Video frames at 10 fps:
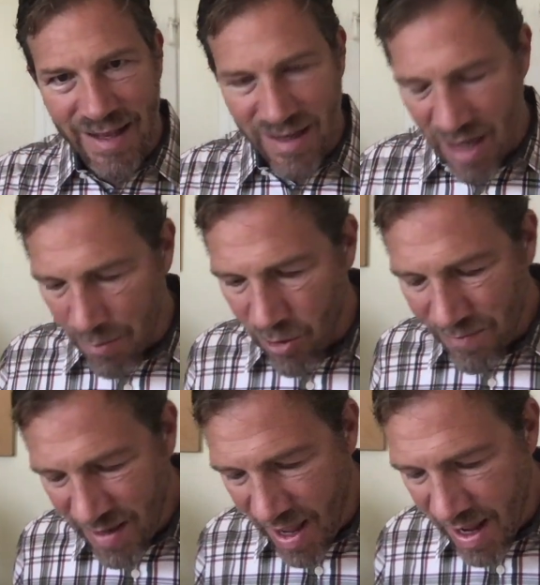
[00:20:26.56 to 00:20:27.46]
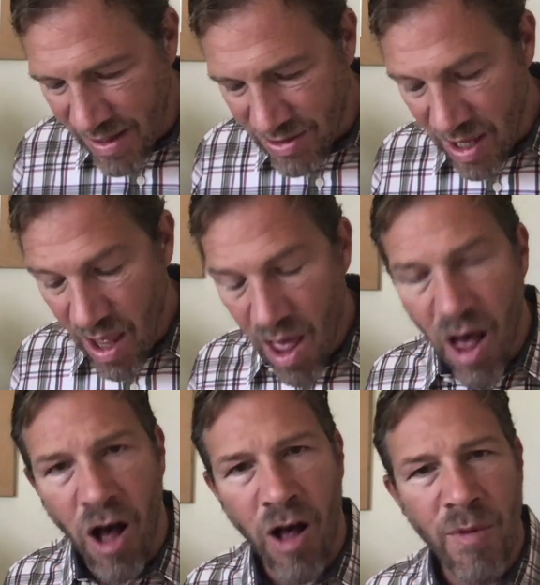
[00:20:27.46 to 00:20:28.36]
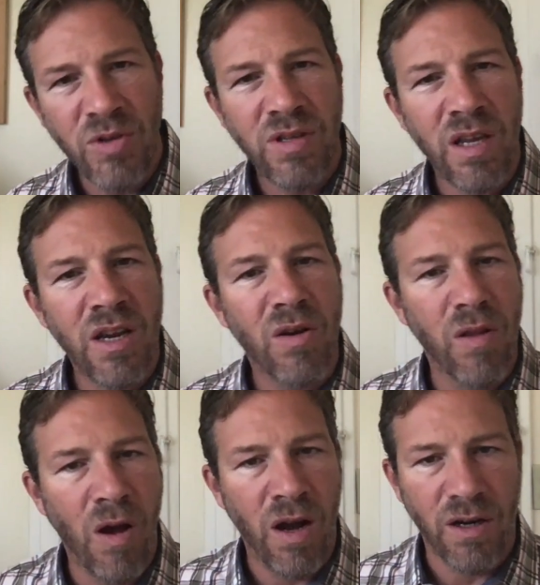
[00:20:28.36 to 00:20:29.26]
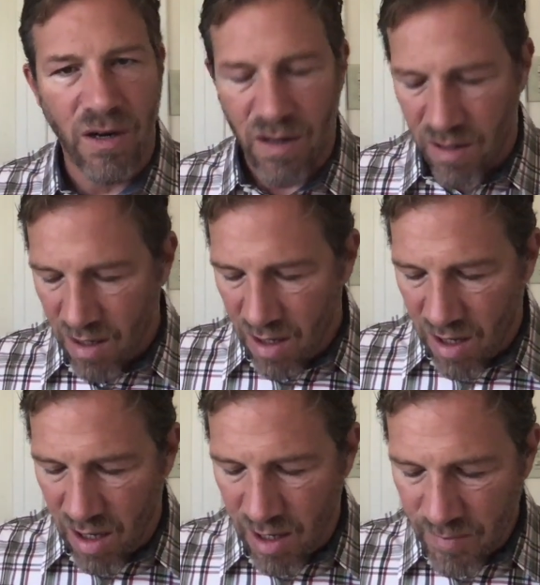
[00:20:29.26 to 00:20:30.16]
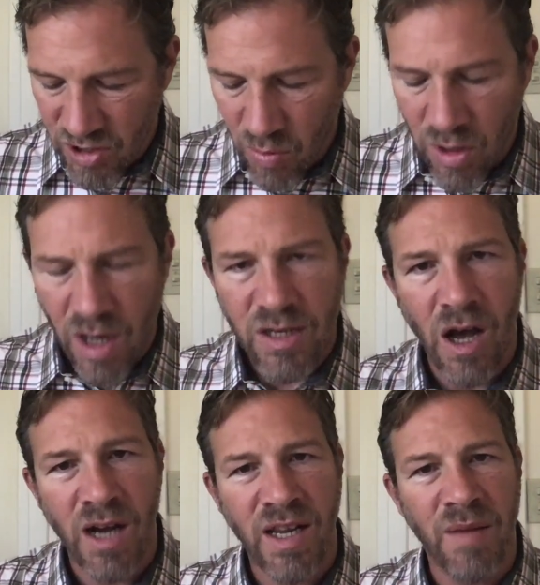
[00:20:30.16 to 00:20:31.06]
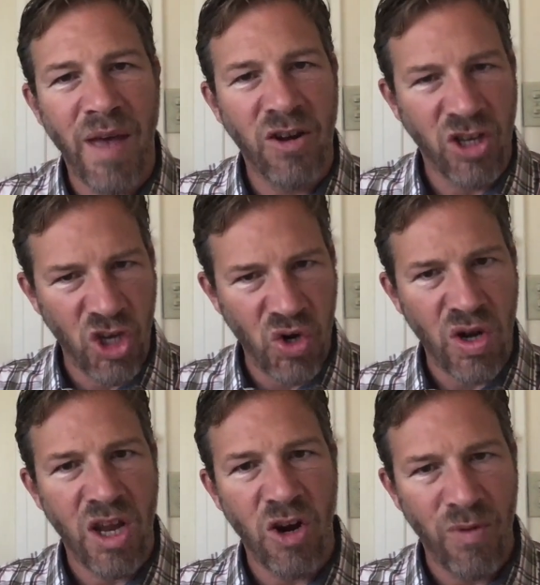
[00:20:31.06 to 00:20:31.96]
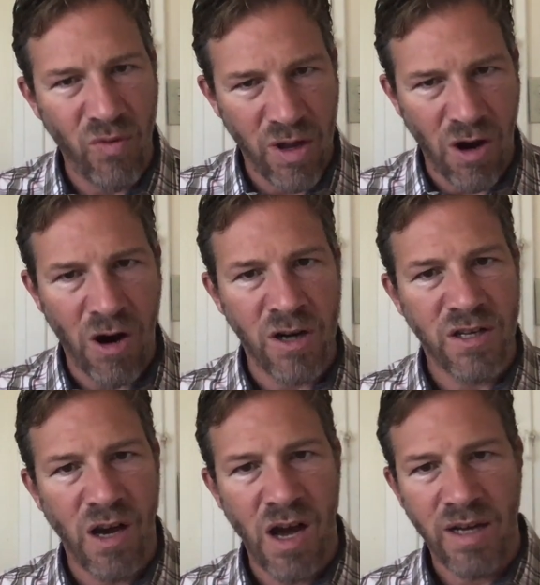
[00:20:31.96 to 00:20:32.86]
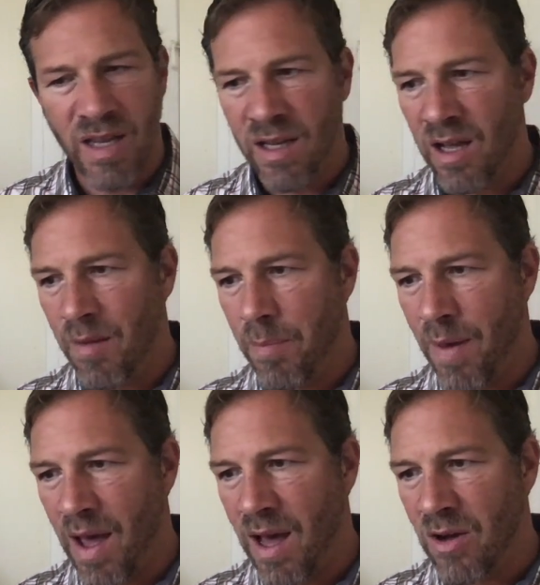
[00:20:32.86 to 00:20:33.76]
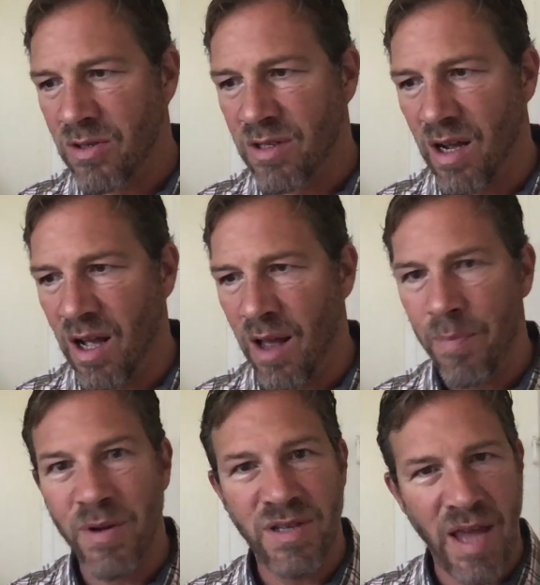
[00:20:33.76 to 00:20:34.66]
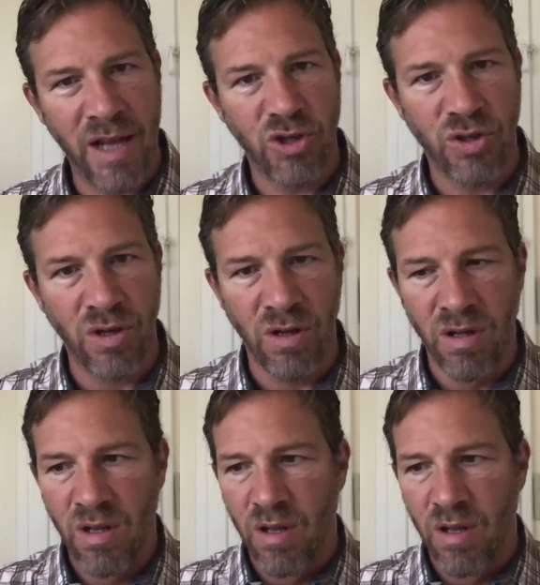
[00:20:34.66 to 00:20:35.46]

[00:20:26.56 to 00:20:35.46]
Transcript: number of days, almost a year longer. So we're not talking about cure here, but we are talking about potential